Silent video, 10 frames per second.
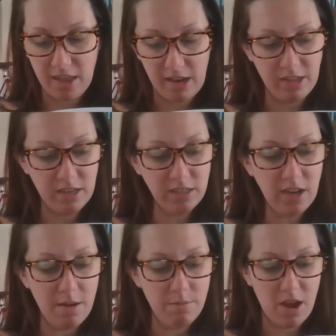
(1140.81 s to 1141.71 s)
at least I
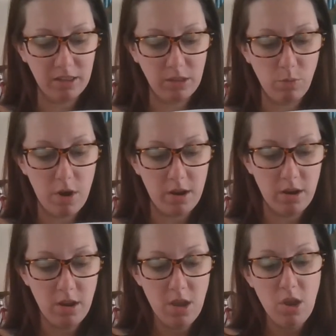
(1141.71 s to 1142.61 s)
am not the
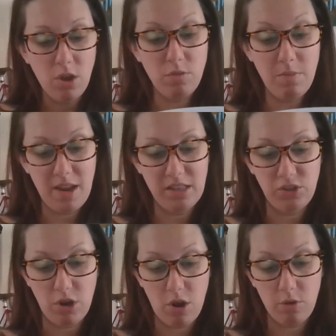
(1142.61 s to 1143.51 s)
one who made the
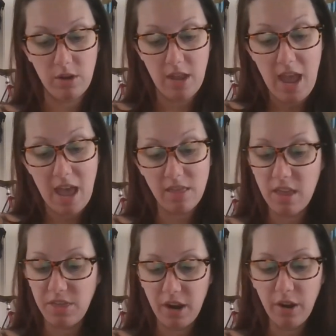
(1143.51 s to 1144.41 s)
joke, and
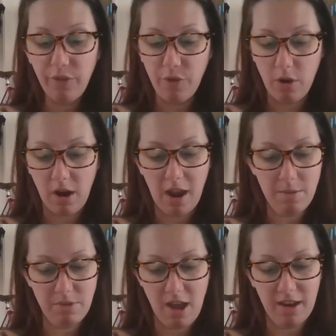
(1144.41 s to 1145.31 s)
that therefore I
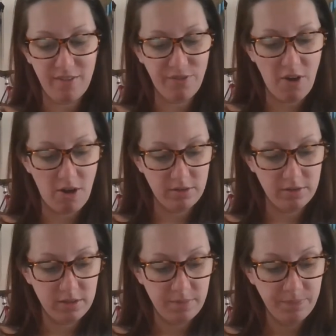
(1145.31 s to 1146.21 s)
am not at
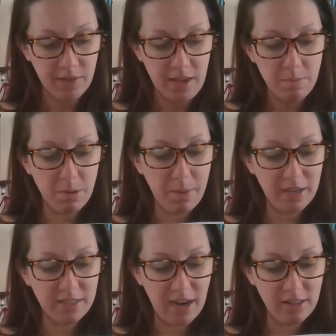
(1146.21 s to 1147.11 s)
fault. But my
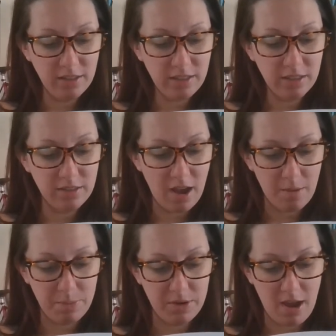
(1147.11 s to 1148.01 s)
silence is
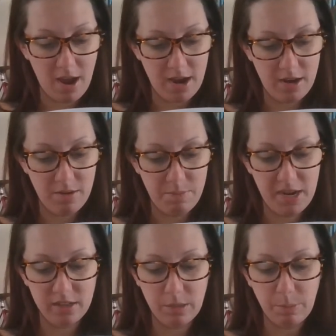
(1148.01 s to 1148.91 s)
not benign,
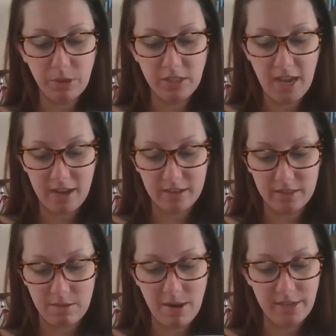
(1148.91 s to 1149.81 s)
because it protects
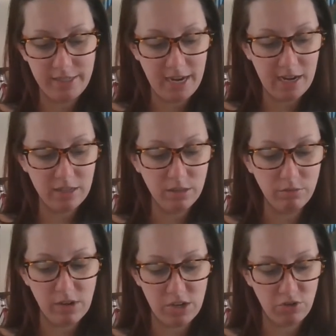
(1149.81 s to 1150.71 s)
and maintains the
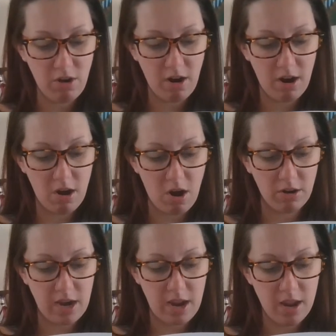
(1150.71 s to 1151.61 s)
racial
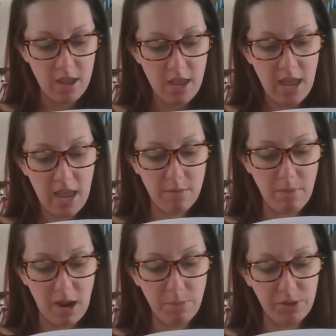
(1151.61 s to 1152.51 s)
hierarchy and
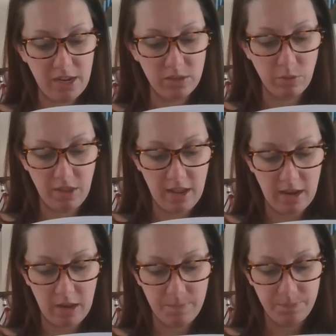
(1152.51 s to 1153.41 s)
my place within it.